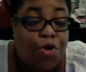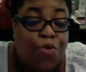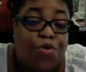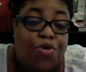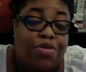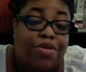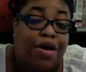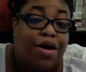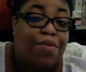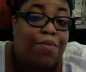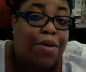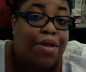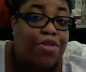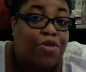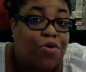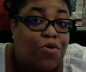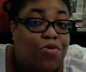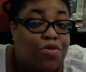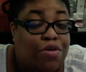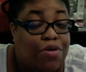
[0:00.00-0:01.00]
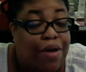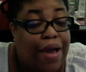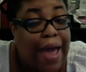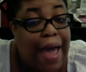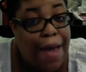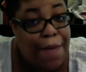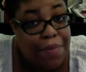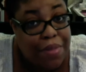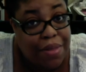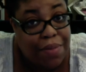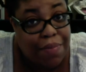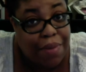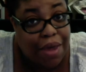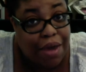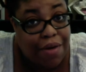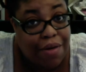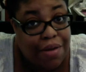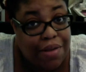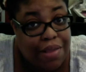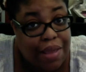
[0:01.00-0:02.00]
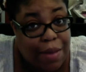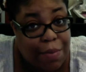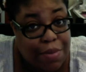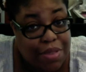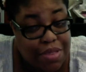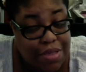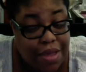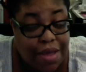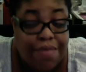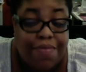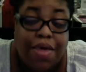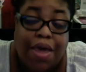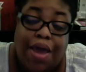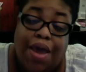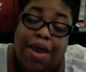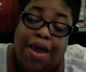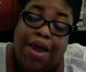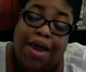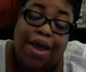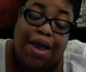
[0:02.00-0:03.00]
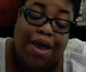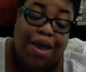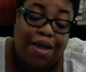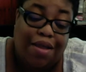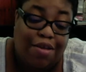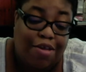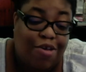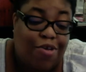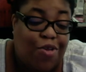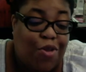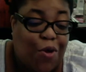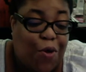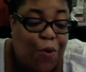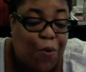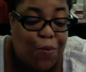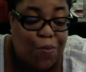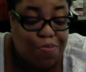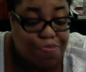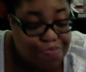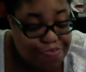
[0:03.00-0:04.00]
We're talking about those that are happily married like myself. And, you know